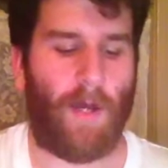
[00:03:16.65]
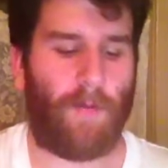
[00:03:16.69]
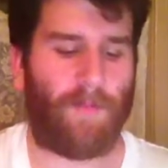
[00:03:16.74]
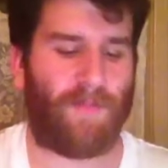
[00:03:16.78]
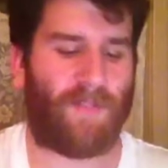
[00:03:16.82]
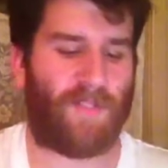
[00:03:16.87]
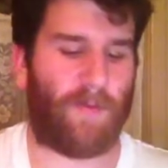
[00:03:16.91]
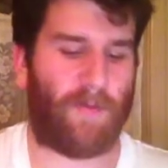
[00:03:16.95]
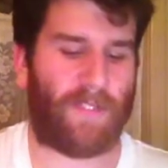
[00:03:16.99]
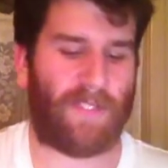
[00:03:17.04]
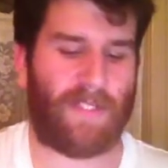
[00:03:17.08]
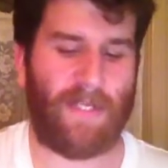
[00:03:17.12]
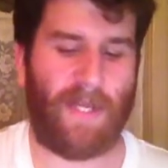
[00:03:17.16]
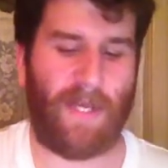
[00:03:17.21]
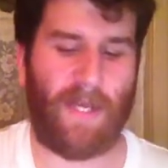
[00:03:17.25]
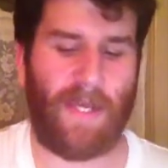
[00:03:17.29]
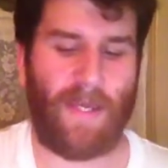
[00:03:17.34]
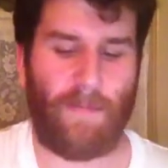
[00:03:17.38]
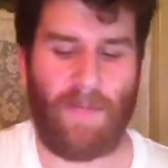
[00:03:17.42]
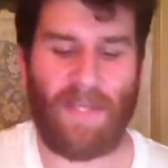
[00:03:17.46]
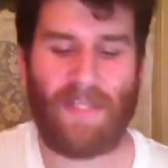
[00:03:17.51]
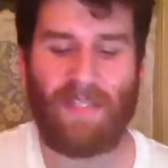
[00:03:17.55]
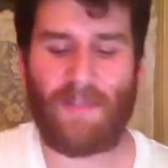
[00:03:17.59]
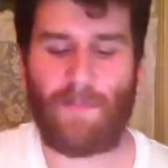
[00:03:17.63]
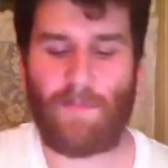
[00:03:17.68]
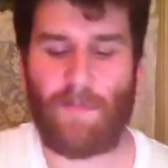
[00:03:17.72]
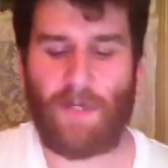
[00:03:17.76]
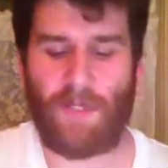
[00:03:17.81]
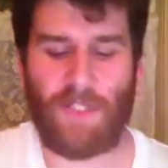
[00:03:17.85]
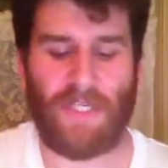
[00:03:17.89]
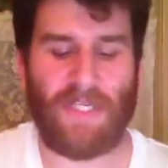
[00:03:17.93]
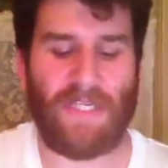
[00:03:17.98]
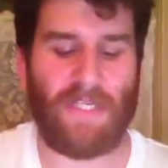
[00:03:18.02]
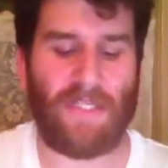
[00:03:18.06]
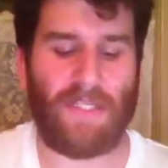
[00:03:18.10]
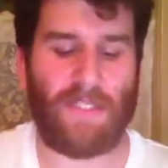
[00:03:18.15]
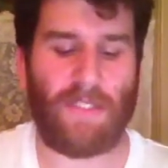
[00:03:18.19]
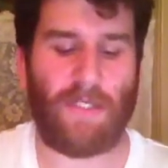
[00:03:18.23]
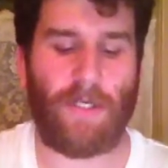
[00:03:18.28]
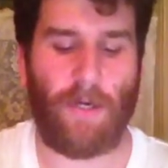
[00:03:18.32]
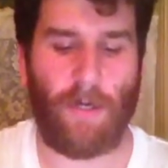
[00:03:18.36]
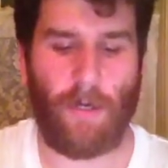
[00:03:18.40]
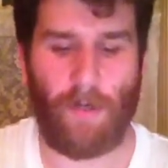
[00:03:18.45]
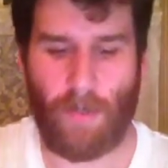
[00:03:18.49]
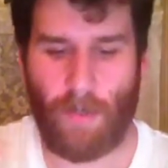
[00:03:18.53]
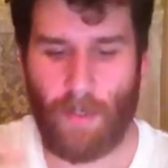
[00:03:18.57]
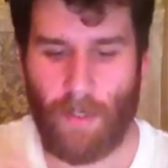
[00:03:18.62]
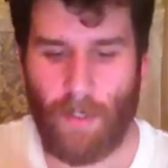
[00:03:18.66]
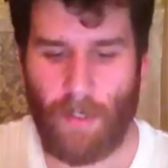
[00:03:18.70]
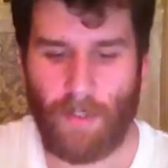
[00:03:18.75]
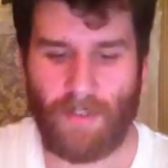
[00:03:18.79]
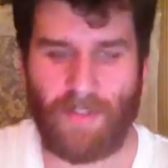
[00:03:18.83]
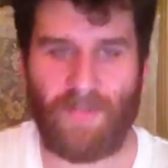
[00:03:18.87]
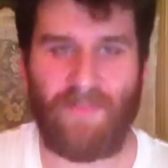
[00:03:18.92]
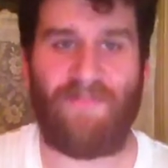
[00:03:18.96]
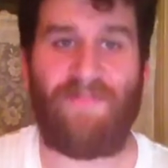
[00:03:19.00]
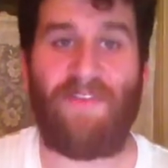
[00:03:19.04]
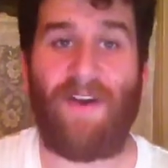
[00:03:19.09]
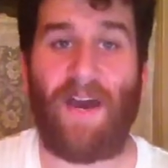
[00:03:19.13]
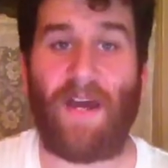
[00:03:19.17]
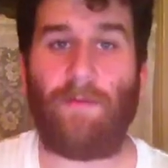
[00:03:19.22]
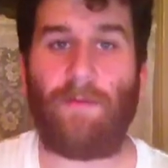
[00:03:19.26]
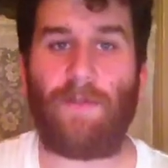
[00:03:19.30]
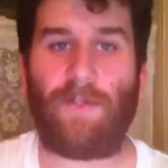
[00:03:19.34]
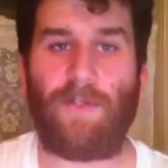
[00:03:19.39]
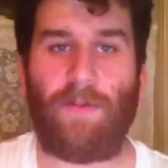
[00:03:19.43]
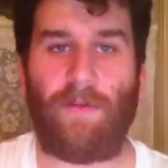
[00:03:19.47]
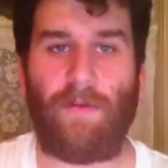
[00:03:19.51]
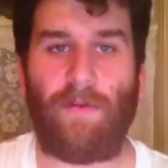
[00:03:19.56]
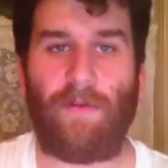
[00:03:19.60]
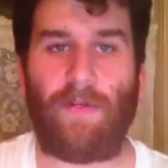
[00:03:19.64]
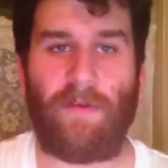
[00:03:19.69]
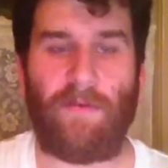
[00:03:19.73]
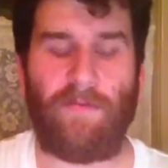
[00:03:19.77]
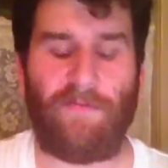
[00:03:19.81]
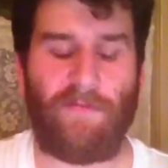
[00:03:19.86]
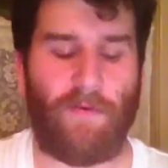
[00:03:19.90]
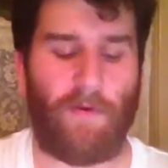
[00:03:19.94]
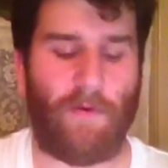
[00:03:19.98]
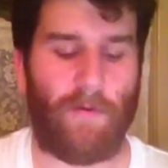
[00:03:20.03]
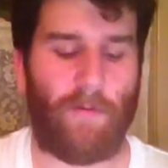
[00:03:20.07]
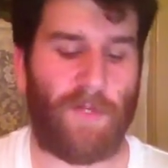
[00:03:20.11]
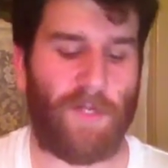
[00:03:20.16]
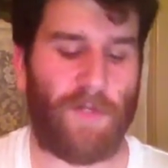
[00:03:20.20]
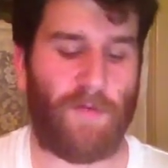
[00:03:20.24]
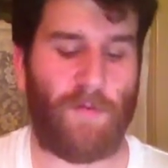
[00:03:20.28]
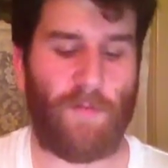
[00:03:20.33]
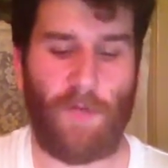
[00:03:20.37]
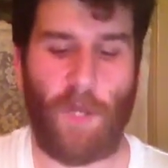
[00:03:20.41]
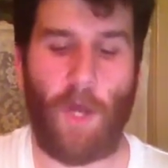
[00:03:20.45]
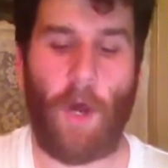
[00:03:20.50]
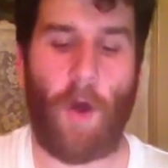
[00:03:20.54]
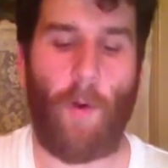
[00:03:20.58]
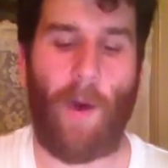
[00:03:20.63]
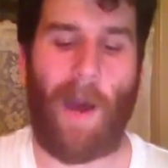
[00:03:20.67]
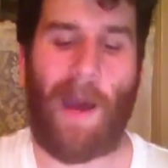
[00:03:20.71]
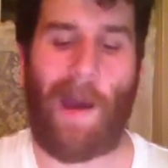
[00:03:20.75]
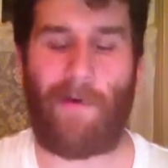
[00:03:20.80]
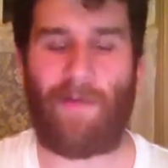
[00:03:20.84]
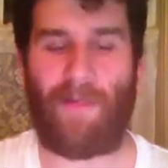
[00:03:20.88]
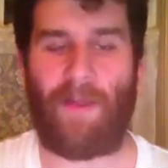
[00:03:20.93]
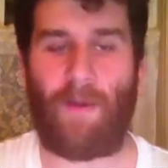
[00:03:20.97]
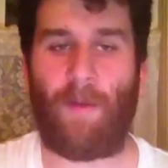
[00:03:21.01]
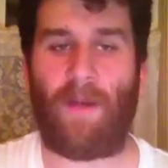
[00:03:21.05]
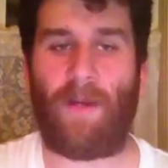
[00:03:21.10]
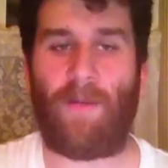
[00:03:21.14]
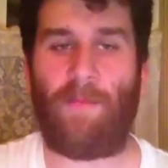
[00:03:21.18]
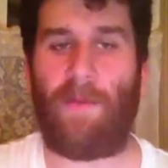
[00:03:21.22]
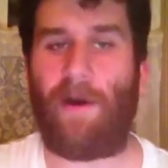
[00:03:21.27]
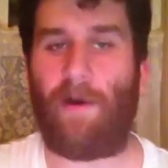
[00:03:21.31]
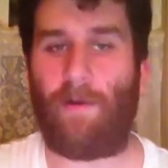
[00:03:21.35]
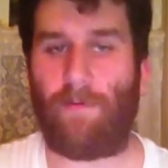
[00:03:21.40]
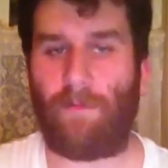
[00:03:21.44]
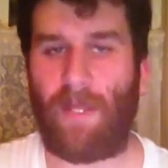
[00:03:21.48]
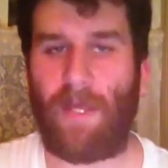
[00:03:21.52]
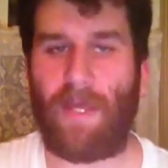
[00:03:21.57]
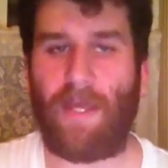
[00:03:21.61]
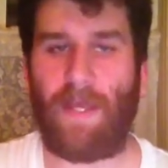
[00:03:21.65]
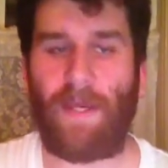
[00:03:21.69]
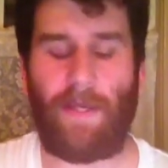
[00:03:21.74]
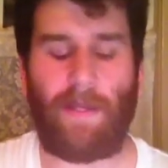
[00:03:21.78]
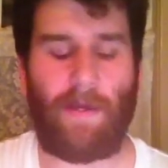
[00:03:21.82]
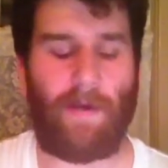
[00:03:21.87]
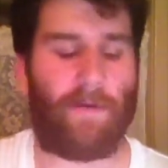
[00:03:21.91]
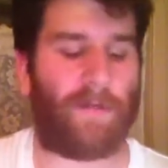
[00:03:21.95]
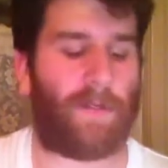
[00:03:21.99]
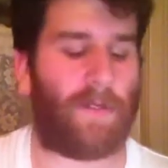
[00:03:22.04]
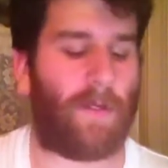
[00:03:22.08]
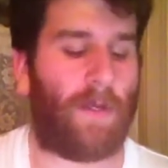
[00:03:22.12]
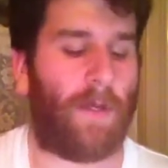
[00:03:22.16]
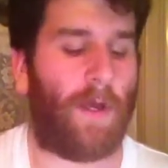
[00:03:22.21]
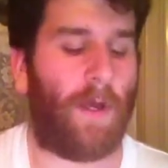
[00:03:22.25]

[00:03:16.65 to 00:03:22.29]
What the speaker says: So it makes it much easier to find what you're looking for when you know how they went about laying it out.